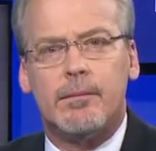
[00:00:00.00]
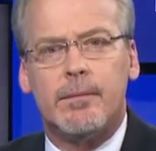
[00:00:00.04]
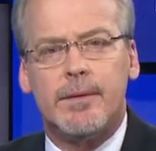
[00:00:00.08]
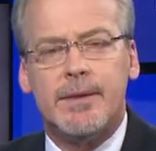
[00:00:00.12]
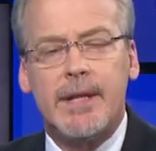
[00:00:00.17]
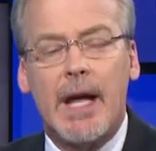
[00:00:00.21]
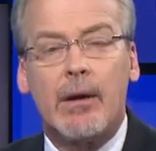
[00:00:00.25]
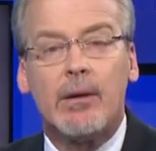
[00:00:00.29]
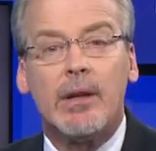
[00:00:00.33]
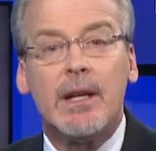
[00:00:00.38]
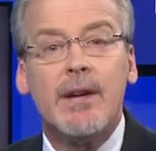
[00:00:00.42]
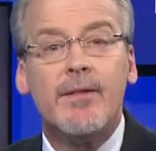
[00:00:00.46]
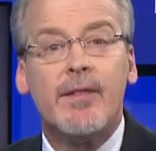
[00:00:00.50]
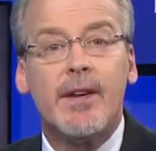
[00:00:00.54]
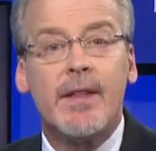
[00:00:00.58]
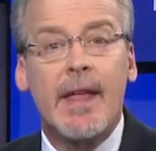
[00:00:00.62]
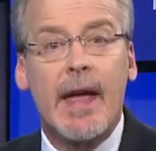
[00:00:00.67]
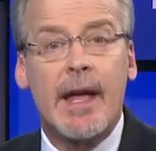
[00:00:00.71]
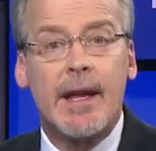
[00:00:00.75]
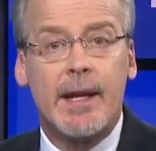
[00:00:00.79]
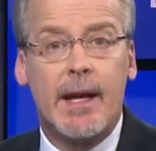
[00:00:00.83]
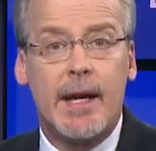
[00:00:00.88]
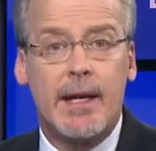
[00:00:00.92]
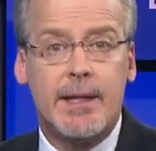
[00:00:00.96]
Now, leaving
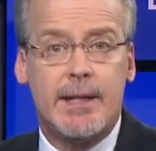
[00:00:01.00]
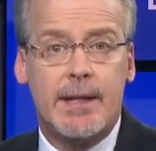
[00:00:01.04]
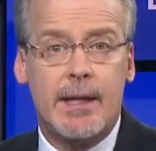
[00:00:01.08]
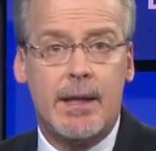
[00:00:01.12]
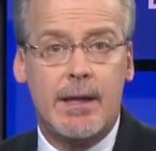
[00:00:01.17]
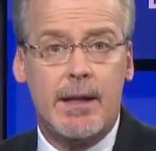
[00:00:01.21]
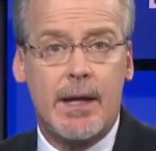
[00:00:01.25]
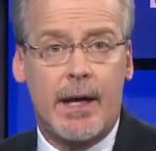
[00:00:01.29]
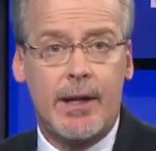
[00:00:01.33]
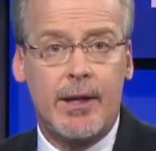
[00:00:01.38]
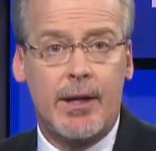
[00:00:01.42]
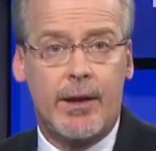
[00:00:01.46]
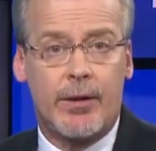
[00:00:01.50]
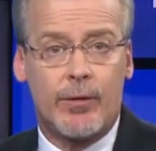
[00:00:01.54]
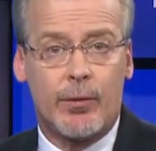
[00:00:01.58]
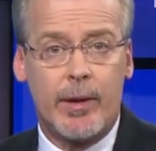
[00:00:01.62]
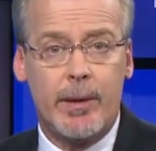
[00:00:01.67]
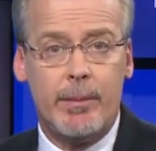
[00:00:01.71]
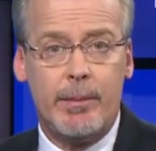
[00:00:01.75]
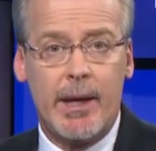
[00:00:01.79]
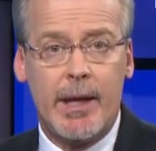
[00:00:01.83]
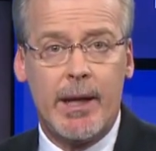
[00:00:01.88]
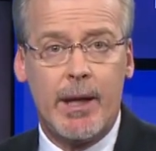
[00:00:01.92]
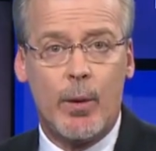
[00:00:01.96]
that
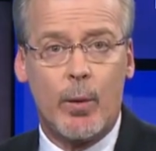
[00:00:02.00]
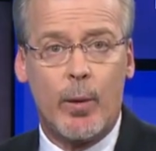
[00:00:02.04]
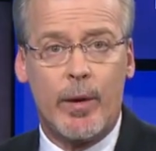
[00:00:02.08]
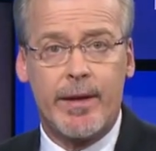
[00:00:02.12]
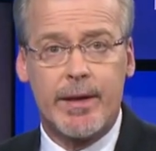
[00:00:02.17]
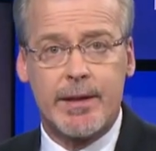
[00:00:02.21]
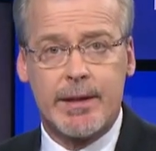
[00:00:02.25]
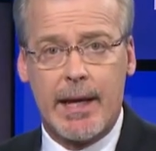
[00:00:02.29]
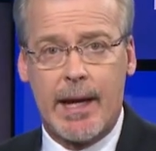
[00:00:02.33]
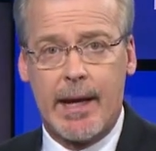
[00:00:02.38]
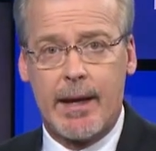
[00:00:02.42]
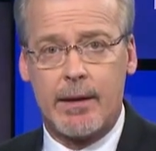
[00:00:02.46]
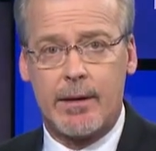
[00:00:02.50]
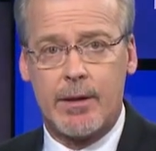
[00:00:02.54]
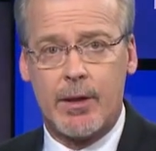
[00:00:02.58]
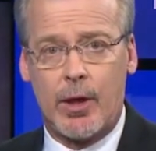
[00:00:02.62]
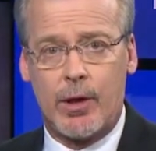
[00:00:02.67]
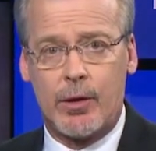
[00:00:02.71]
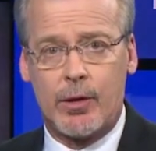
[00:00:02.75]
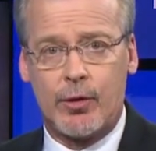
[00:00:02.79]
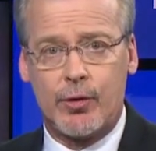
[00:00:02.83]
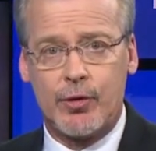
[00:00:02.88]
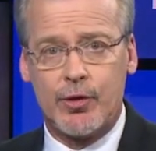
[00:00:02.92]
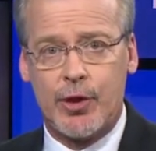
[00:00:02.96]
1993 meeting with his aunt and
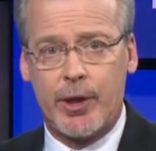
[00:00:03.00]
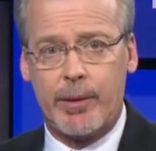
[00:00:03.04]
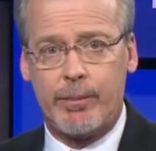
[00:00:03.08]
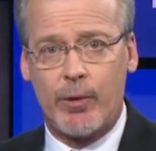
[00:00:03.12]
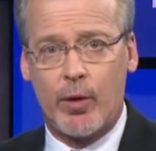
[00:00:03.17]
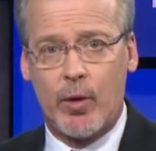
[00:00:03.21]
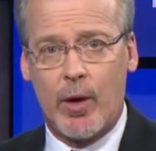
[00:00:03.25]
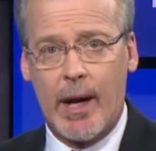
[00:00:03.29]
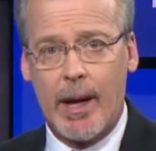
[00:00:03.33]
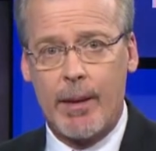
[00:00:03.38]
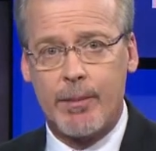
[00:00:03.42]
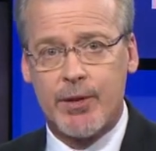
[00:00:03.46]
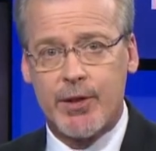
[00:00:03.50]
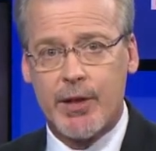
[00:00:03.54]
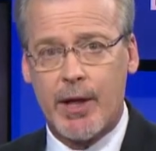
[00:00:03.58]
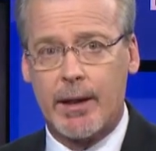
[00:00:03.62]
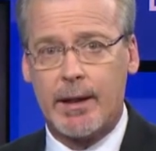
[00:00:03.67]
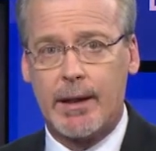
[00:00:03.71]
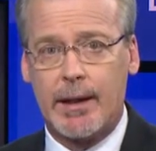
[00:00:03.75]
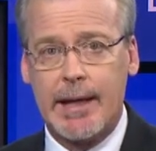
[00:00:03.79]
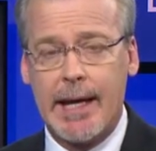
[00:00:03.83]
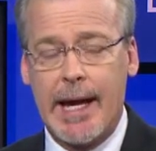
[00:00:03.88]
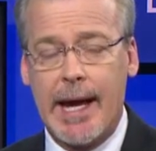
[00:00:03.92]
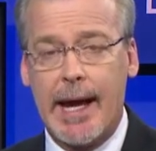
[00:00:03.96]
uncle, Jim Graham
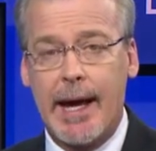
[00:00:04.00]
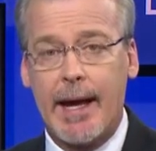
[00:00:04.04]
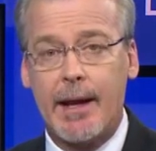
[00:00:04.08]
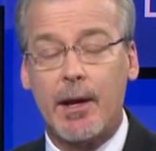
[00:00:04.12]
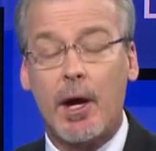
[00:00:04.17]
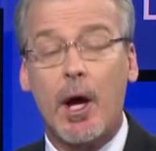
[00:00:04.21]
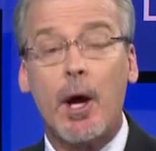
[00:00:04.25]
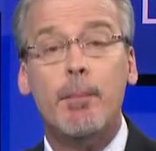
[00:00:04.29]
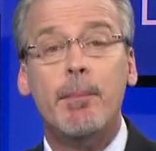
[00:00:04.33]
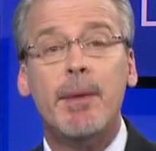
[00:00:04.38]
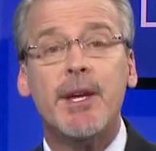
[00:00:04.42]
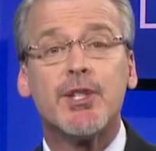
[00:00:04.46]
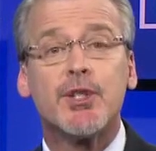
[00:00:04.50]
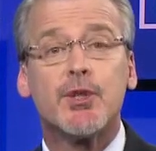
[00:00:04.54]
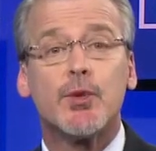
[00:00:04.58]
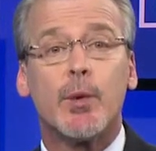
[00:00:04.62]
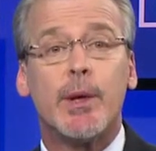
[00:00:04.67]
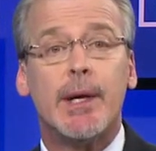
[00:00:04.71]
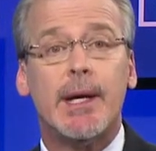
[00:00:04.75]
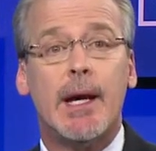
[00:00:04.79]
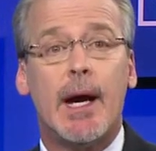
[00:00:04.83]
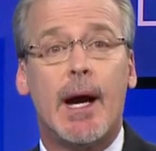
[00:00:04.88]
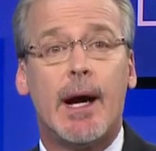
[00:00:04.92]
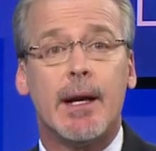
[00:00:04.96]
suddenly had a
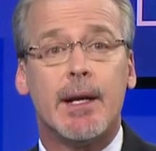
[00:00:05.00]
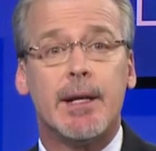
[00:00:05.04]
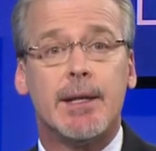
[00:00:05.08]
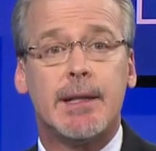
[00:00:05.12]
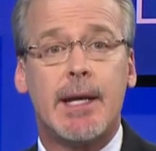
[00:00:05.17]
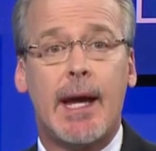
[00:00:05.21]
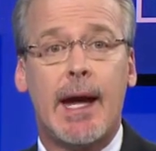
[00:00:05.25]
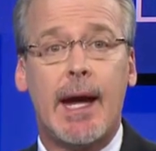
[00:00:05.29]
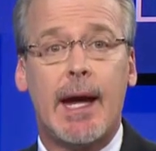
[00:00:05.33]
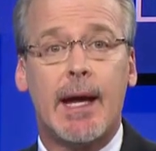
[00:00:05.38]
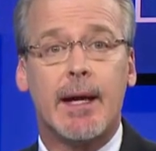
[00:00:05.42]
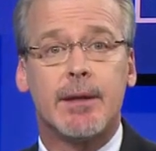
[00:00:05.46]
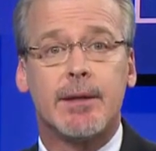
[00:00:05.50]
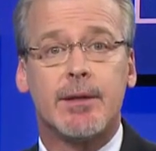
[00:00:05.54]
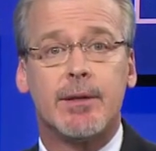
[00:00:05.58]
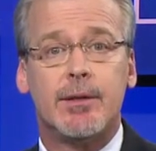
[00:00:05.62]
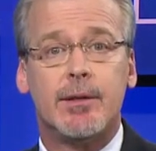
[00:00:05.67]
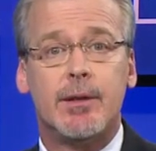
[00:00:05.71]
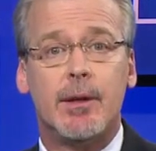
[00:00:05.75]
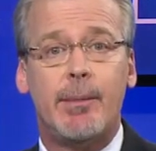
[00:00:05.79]
mystery on his hands.